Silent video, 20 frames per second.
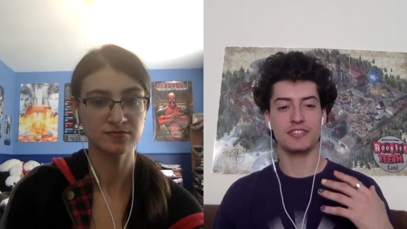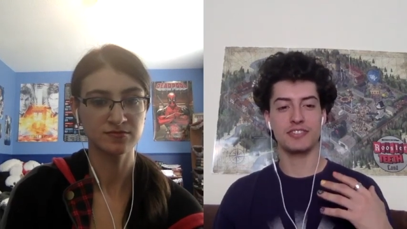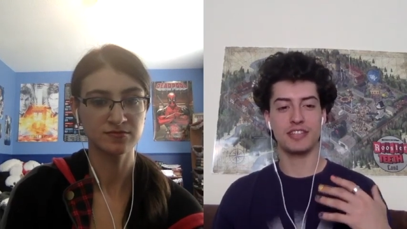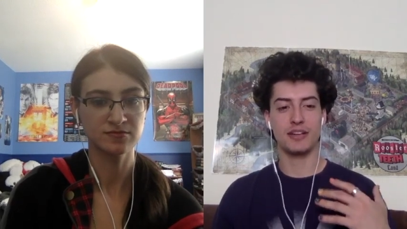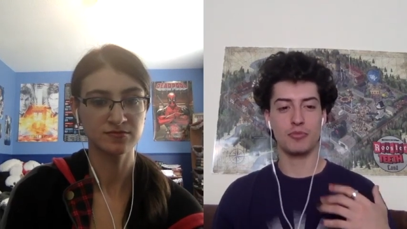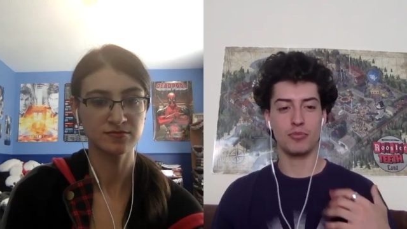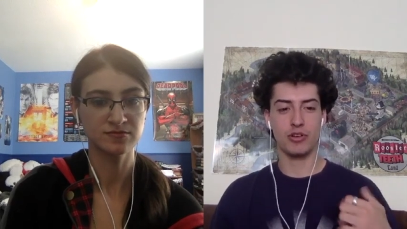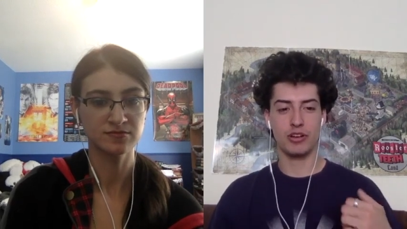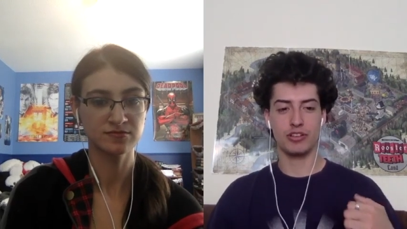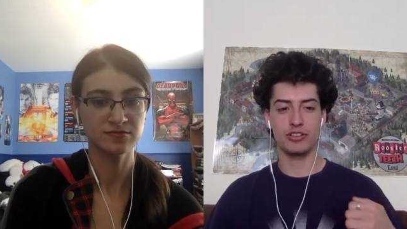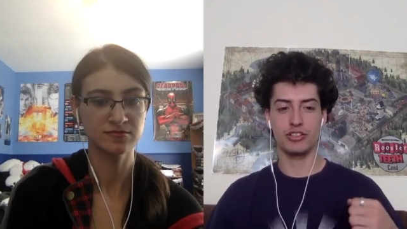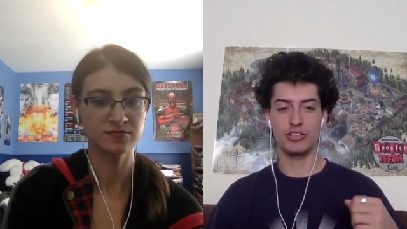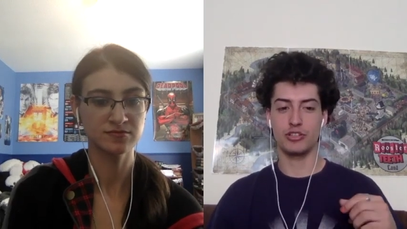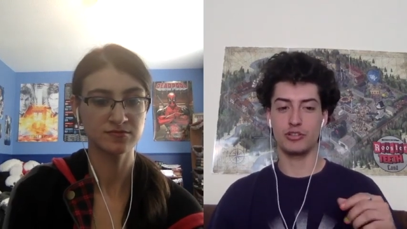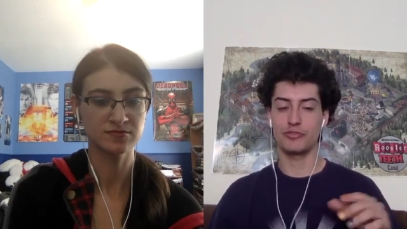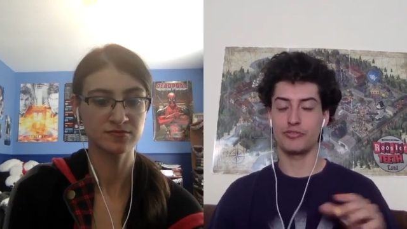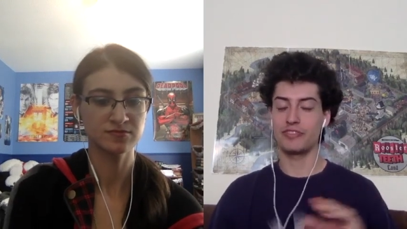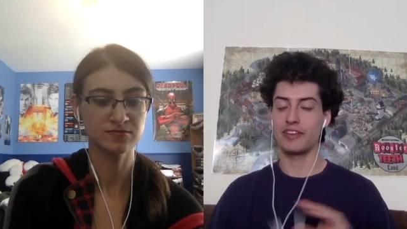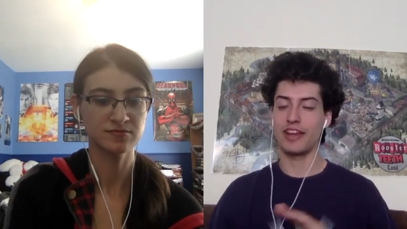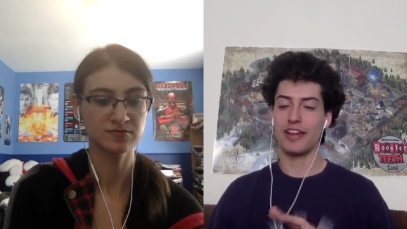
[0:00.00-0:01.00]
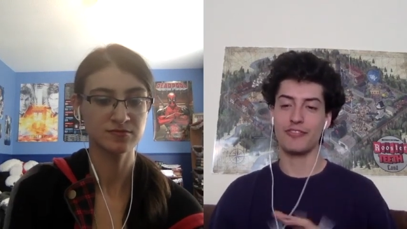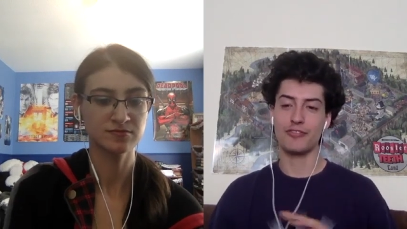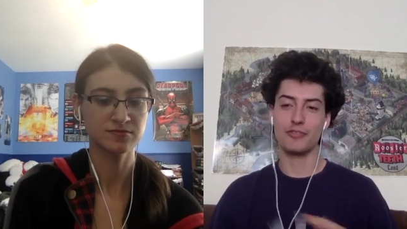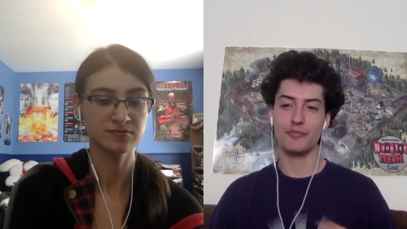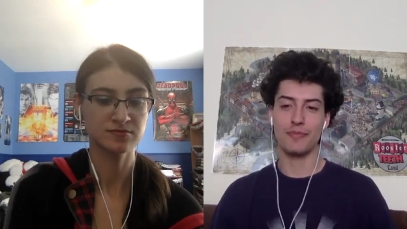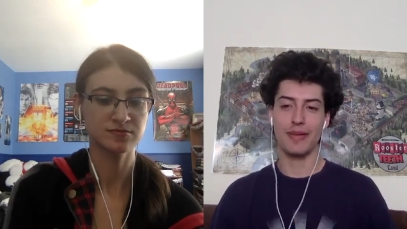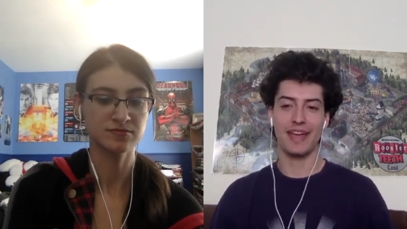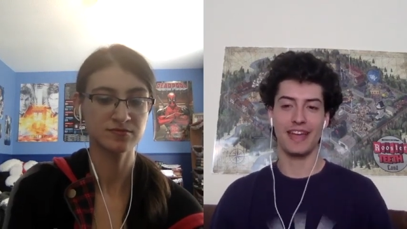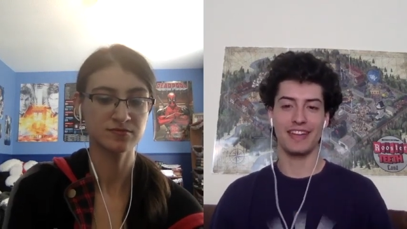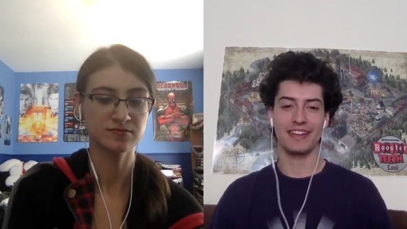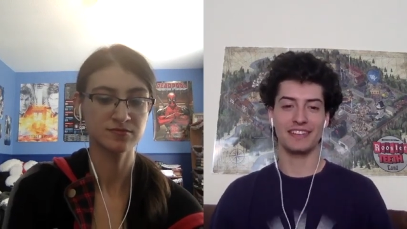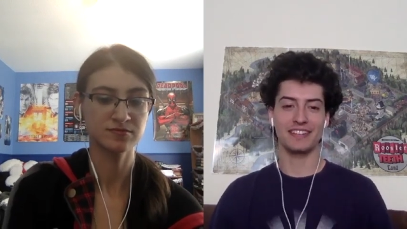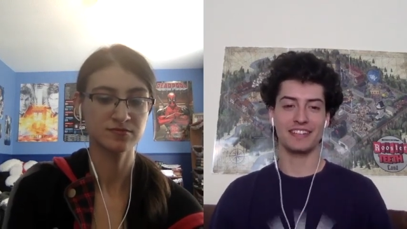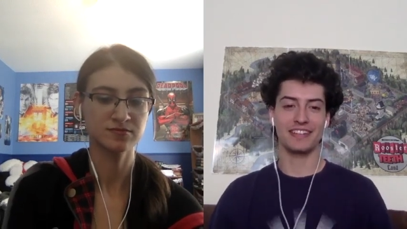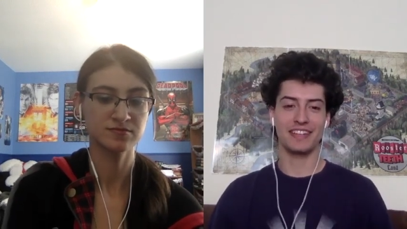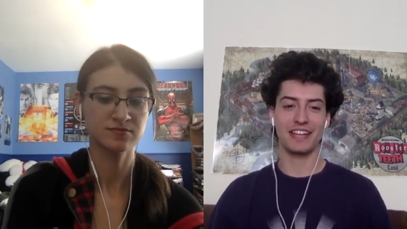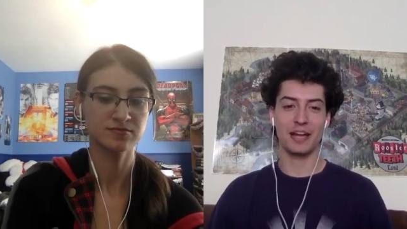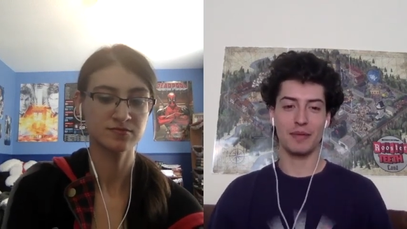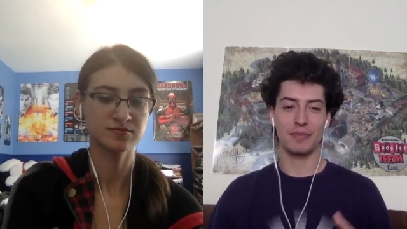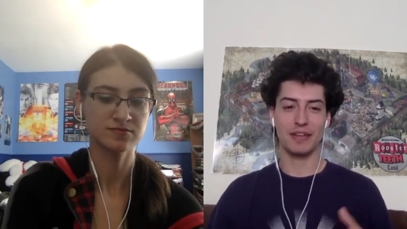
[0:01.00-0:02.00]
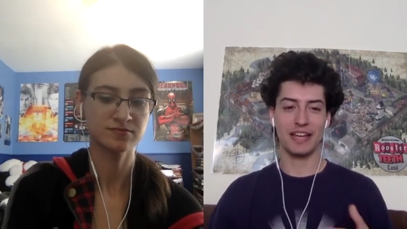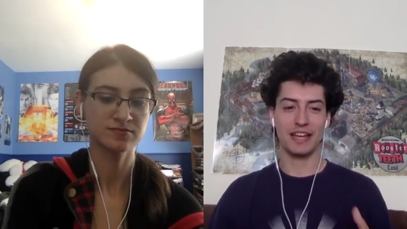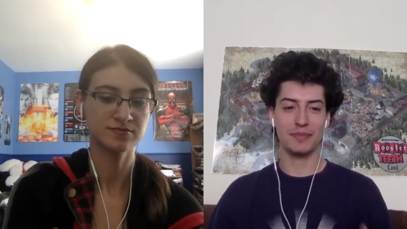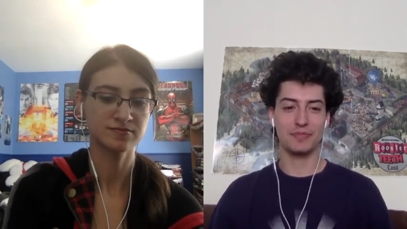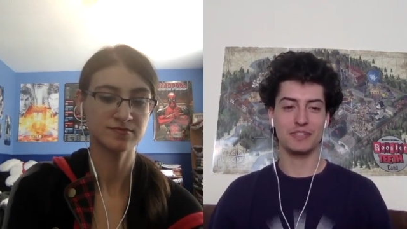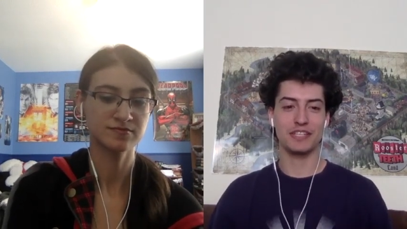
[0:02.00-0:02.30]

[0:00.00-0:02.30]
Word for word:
Speaker 1: someone you've never met coming up